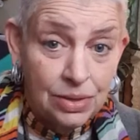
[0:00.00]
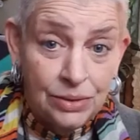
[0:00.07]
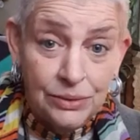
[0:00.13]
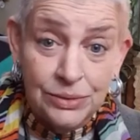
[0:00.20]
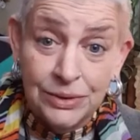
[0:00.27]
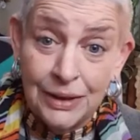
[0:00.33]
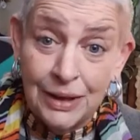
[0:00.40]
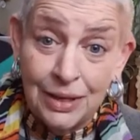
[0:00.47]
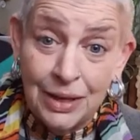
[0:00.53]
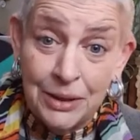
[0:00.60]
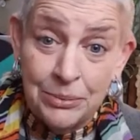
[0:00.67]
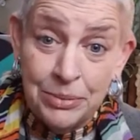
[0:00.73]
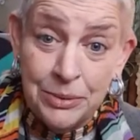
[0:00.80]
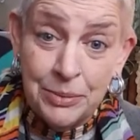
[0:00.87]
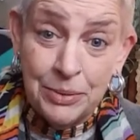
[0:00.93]
there's not a
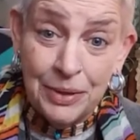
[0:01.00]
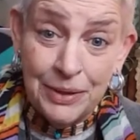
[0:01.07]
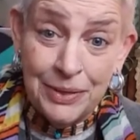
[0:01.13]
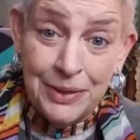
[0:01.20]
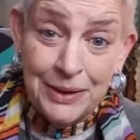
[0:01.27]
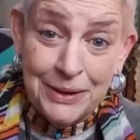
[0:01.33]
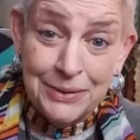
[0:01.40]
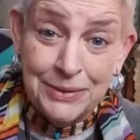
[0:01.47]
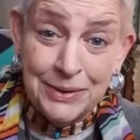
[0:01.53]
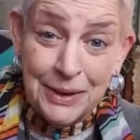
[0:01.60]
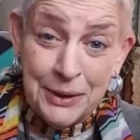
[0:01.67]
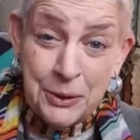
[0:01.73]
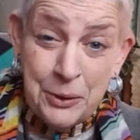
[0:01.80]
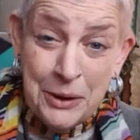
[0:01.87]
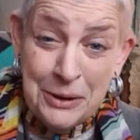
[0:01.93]
lot of people that think it's
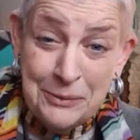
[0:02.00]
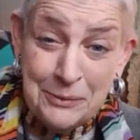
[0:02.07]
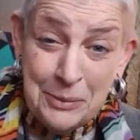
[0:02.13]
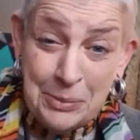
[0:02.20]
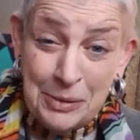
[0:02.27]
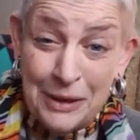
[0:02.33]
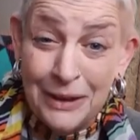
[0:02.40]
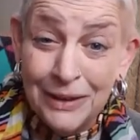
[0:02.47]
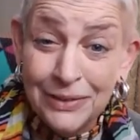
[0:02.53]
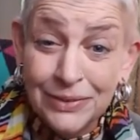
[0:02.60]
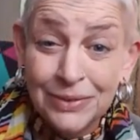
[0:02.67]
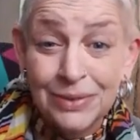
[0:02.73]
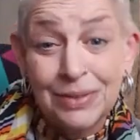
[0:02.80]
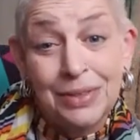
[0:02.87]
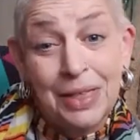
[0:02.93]
that great of a place,